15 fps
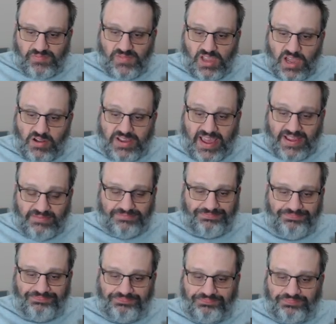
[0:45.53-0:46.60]
Okay,
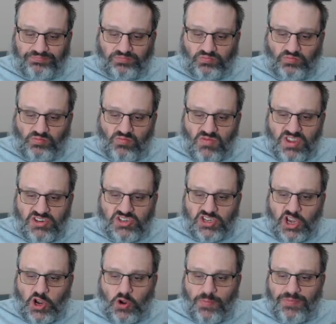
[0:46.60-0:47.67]

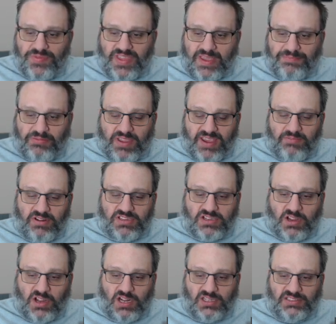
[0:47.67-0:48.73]
so they played what's
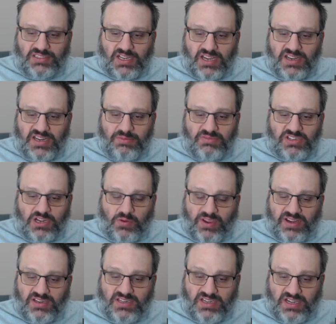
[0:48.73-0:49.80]
called a Nimzo
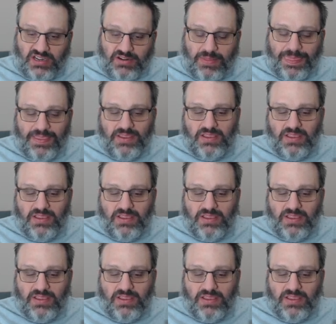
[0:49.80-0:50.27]
Indian,